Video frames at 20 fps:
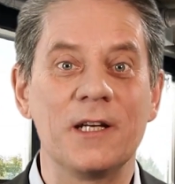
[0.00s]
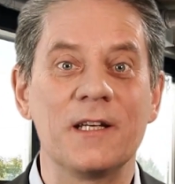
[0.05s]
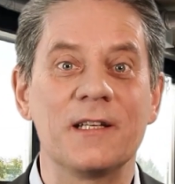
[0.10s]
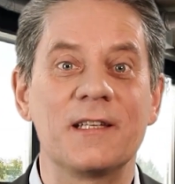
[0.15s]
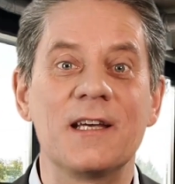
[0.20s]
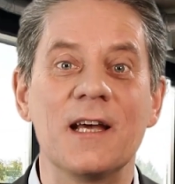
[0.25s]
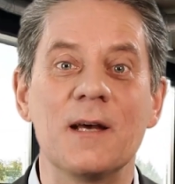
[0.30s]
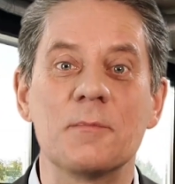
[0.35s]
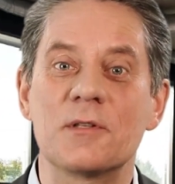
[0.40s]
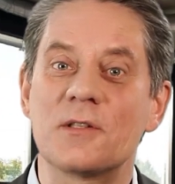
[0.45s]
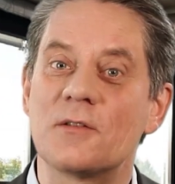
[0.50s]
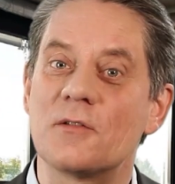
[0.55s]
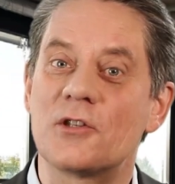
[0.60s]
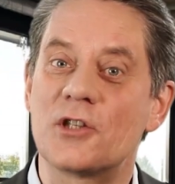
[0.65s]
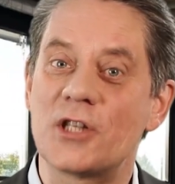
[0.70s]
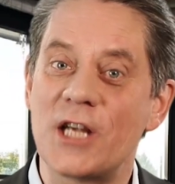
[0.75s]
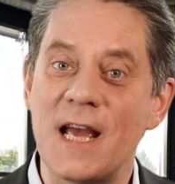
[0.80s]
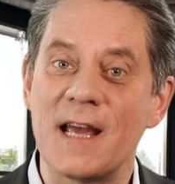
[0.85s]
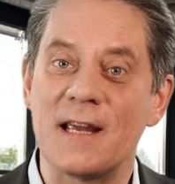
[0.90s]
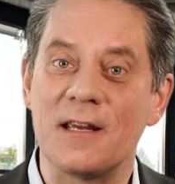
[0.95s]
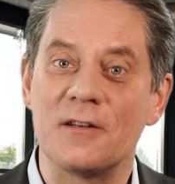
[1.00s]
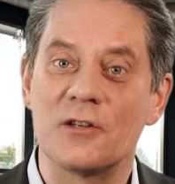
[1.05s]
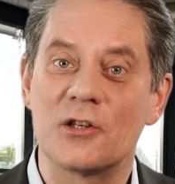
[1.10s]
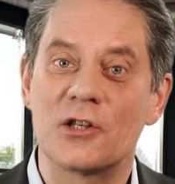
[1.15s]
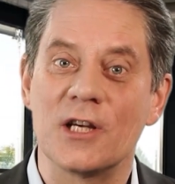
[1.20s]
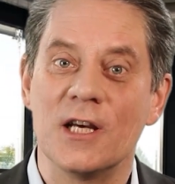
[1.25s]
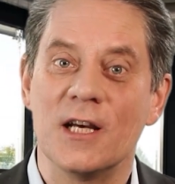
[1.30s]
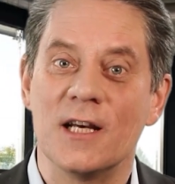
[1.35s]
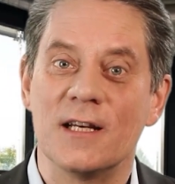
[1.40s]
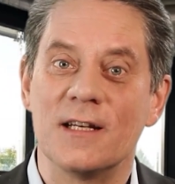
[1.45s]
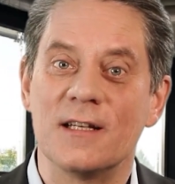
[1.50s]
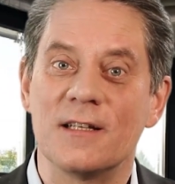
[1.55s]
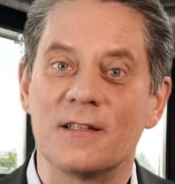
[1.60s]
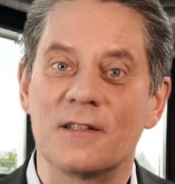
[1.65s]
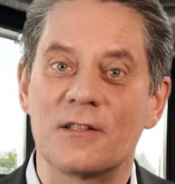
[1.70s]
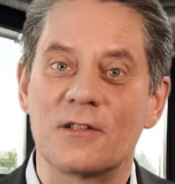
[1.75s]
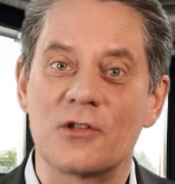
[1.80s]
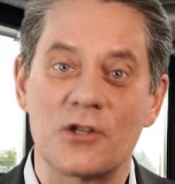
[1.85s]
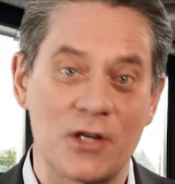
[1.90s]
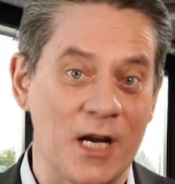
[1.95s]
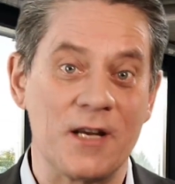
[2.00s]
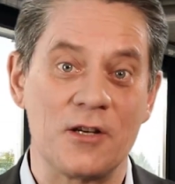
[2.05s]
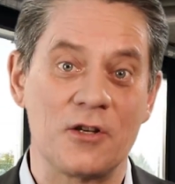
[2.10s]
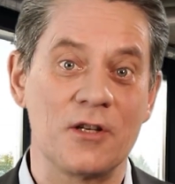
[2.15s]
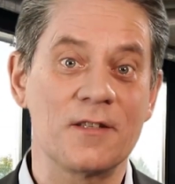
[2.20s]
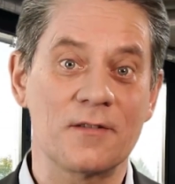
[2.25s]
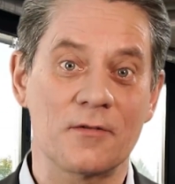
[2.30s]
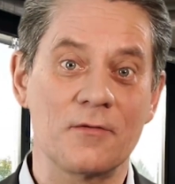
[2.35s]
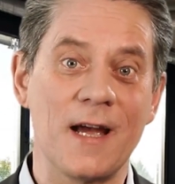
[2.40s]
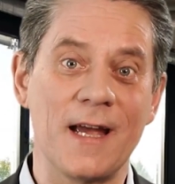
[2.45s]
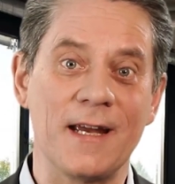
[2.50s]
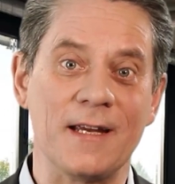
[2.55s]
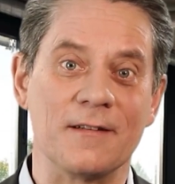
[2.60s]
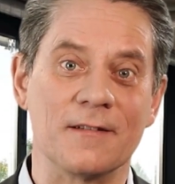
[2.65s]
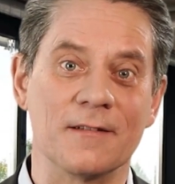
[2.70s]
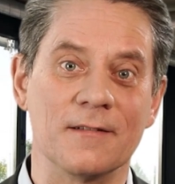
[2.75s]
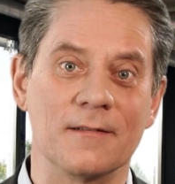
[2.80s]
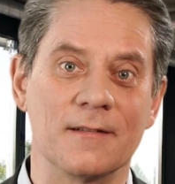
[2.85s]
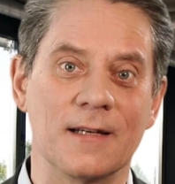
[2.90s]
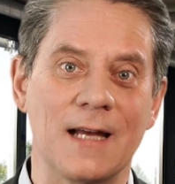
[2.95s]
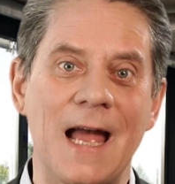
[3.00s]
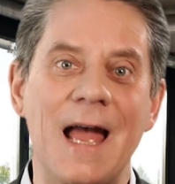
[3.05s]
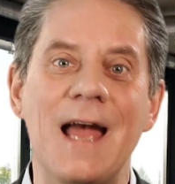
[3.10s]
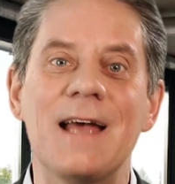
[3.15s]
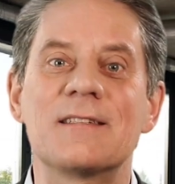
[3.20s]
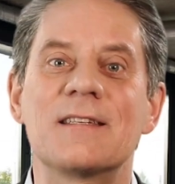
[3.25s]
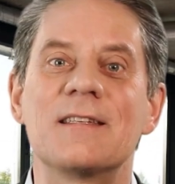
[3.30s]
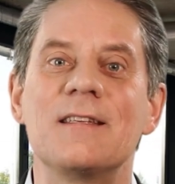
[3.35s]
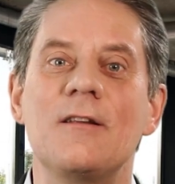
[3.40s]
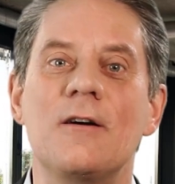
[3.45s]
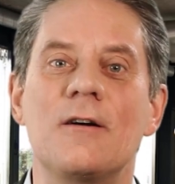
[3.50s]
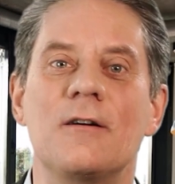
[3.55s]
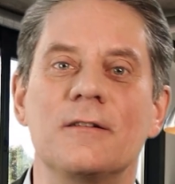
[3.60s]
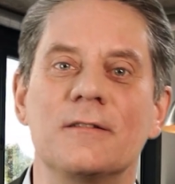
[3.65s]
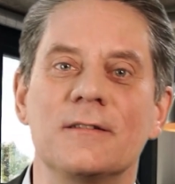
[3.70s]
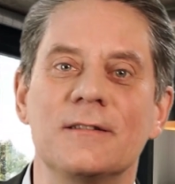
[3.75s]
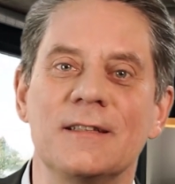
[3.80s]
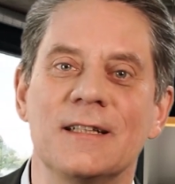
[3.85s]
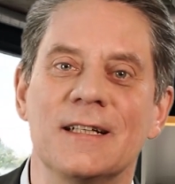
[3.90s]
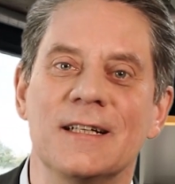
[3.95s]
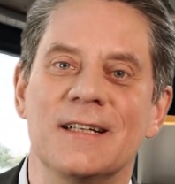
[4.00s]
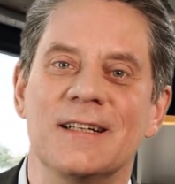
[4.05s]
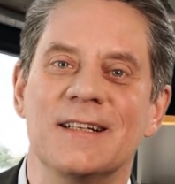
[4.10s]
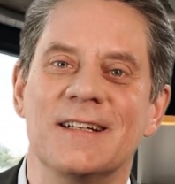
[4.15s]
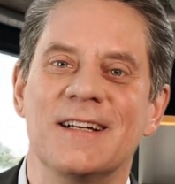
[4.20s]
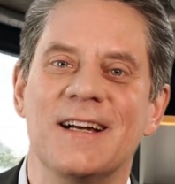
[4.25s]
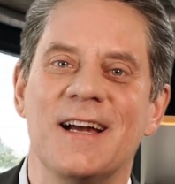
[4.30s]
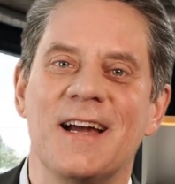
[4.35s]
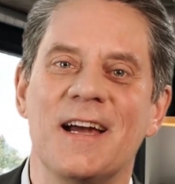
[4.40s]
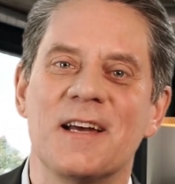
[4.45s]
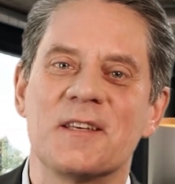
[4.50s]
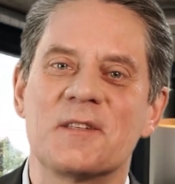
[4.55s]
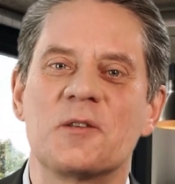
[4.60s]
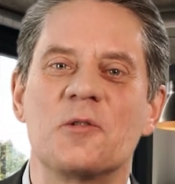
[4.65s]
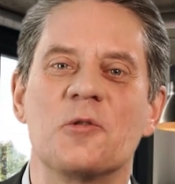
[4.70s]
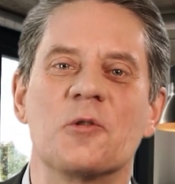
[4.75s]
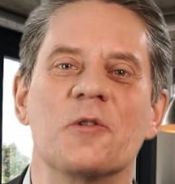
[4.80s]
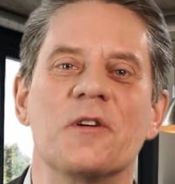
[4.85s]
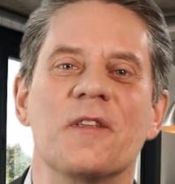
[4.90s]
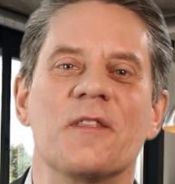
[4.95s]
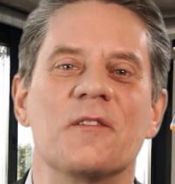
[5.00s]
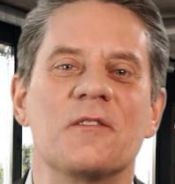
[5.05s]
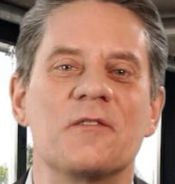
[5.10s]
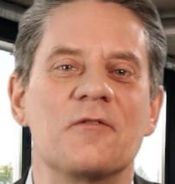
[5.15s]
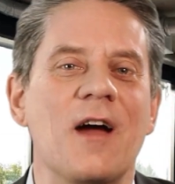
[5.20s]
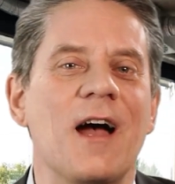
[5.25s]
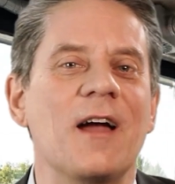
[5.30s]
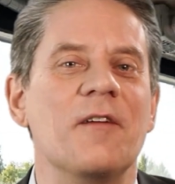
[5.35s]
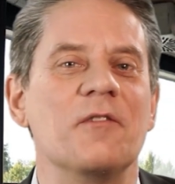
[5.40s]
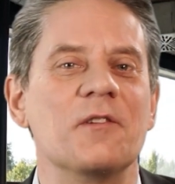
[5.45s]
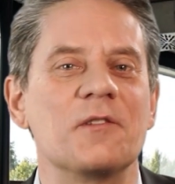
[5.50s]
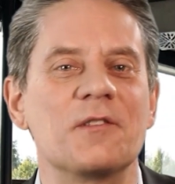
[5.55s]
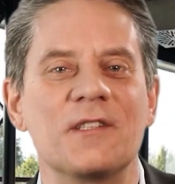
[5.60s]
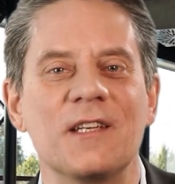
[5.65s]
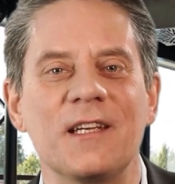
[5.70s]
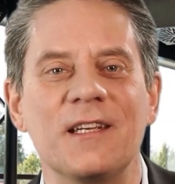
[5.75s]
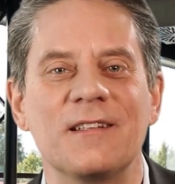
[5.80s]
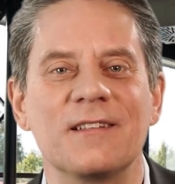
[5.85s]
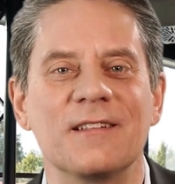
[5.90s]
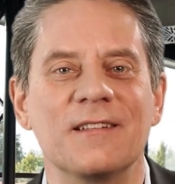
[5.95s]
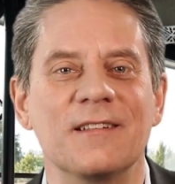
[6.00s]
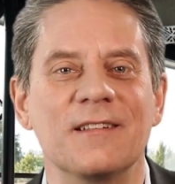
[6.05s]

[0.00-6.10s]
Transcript: it comes to change, change is great, as long as you're in the driver's seat.